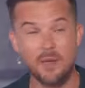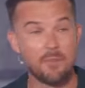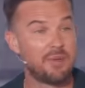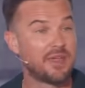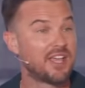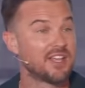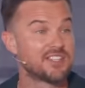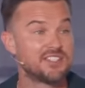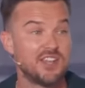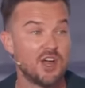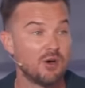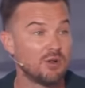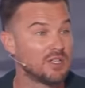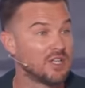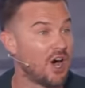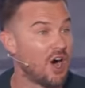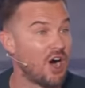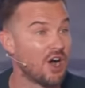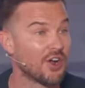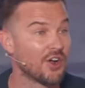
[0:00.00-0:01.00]
Because no
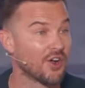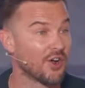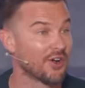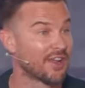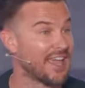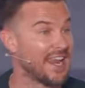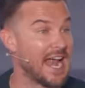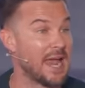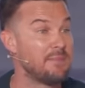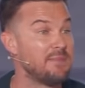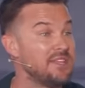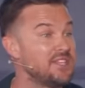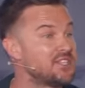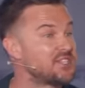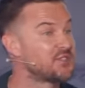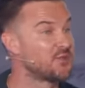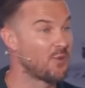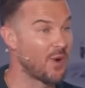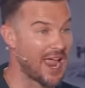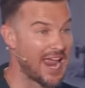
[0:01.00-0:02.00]
longer can I be
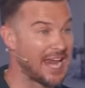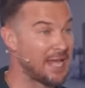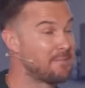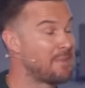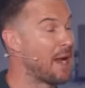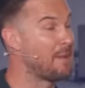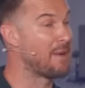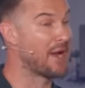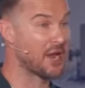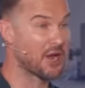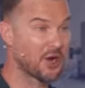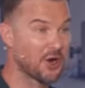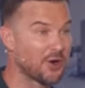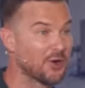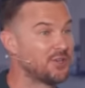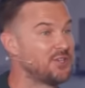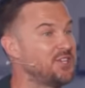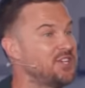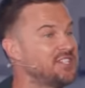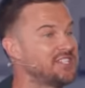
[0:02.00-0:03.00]
swayed by my
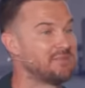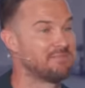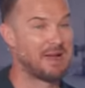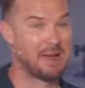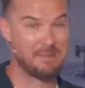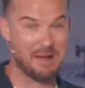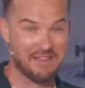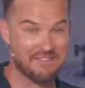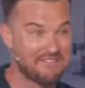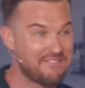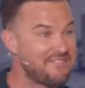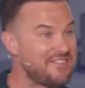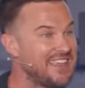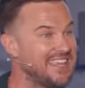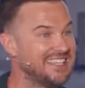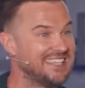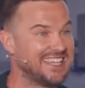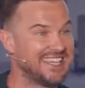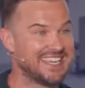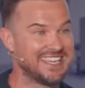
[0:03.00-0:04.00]
urges and by my
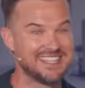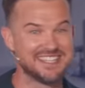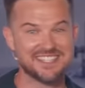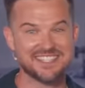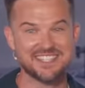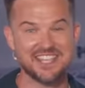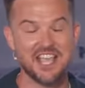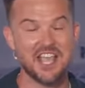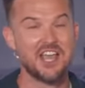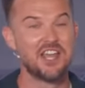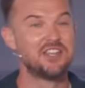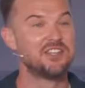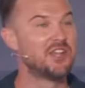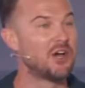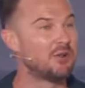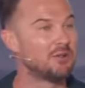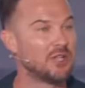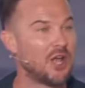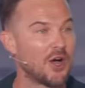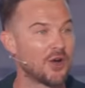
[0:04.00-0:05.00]
feelings.
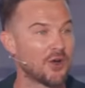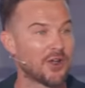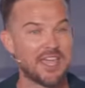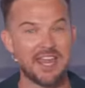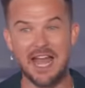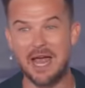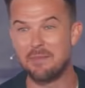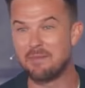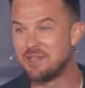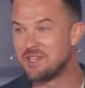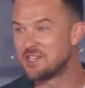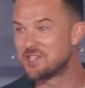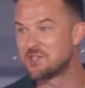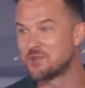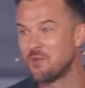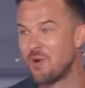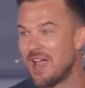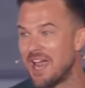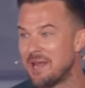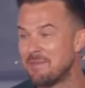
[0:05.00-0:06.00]
No longer can I be
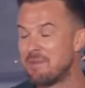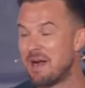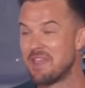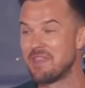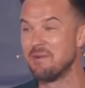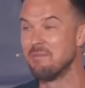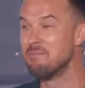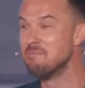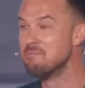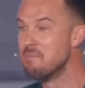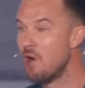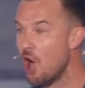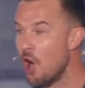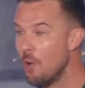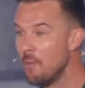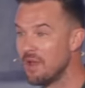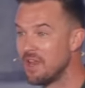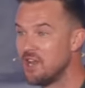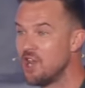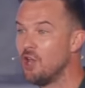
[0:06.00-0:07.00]
swayed by the
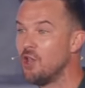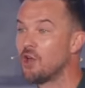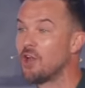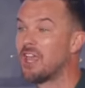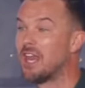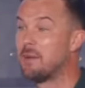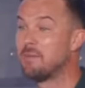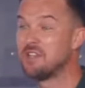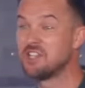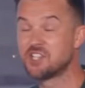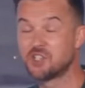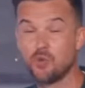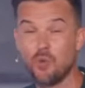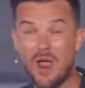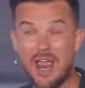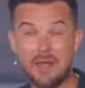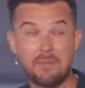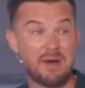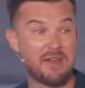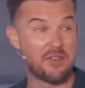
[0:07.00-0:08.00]
moment. No longer can I be
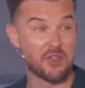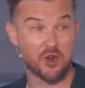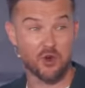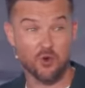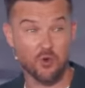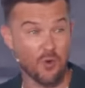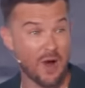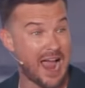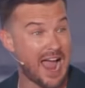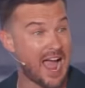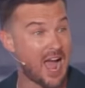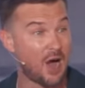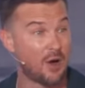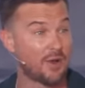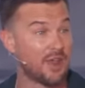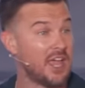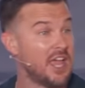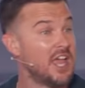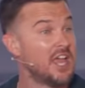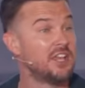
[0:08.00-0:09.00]
swayed by the
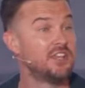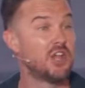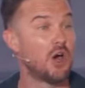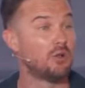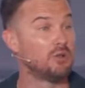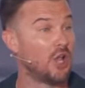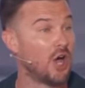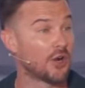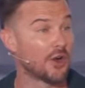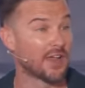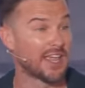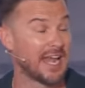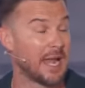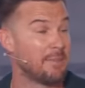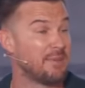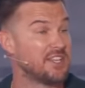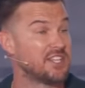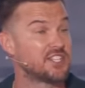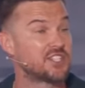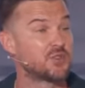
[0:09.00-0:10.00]
crowd. No longer can I
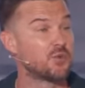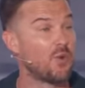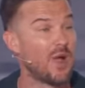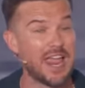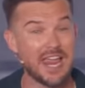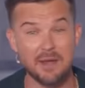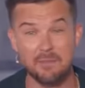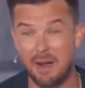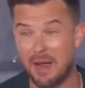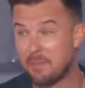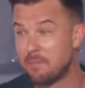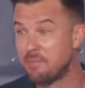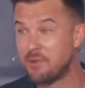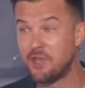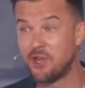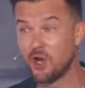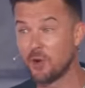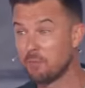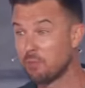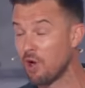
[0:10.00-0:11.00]
be swayed by
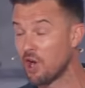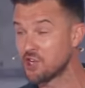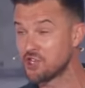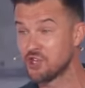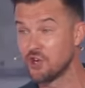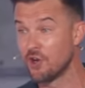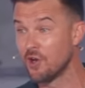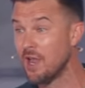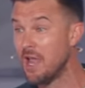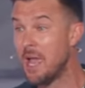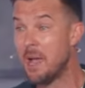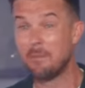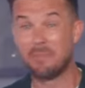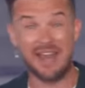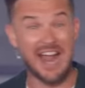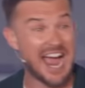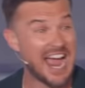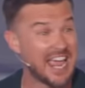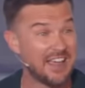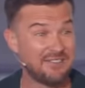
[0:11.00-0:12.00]
peer pressure.
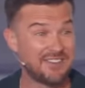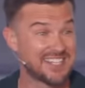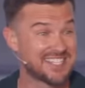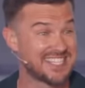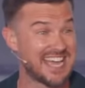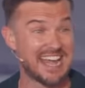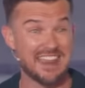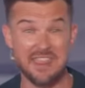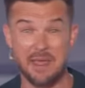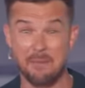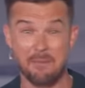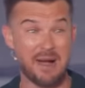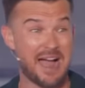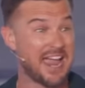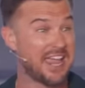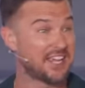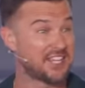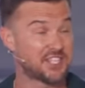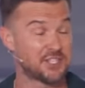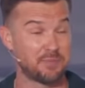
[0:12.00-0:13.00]
But I have decided that
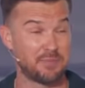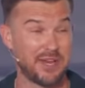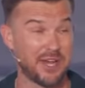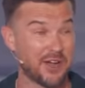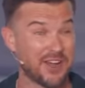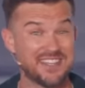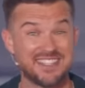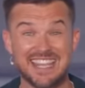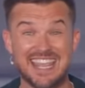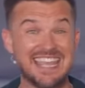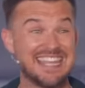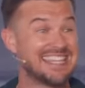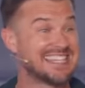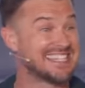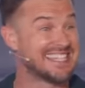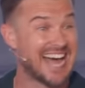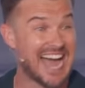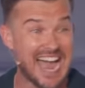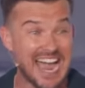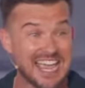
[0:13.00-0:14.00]
my experience, it
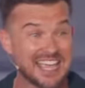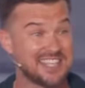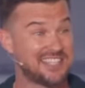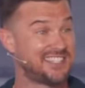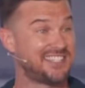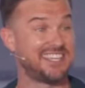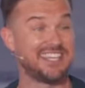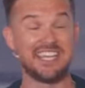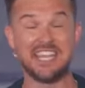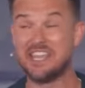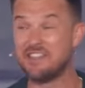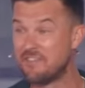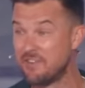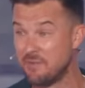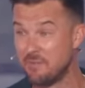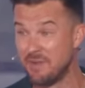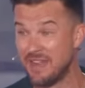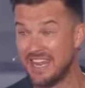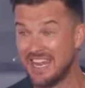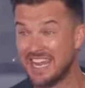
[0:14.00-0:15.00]
lies to
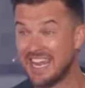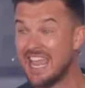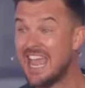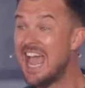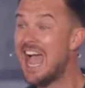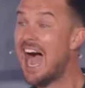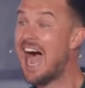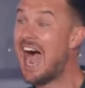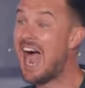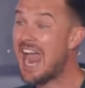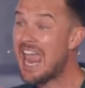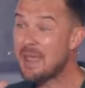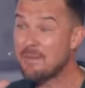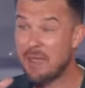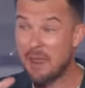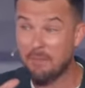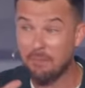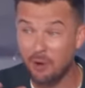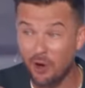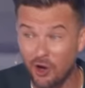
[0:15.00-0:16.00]
even me. I am
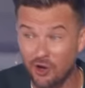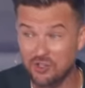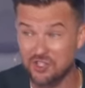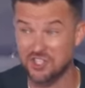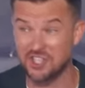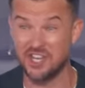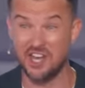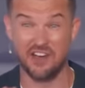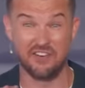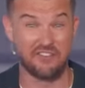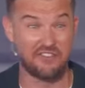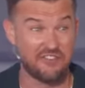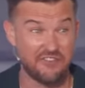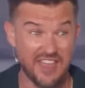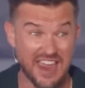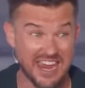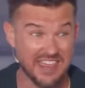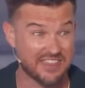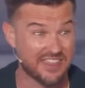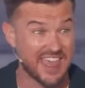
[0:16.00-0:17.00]
a person of
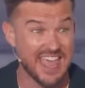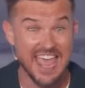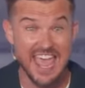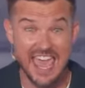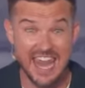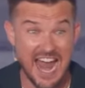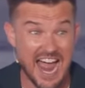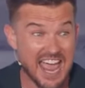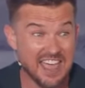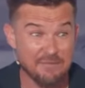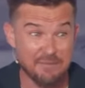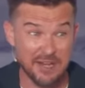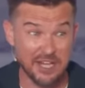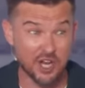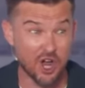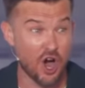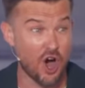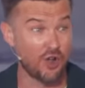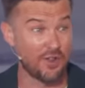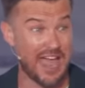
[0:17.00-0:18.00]
faith and I have been
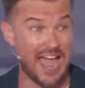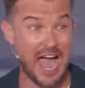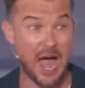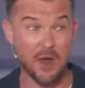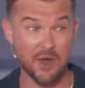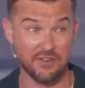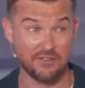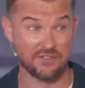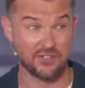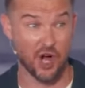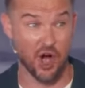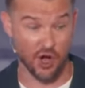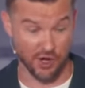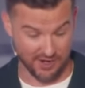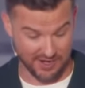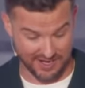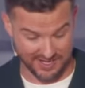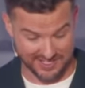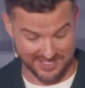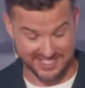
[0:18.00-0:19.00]
called out of
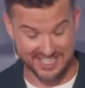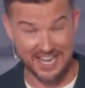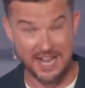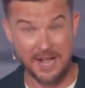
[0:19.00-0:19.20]
darkness.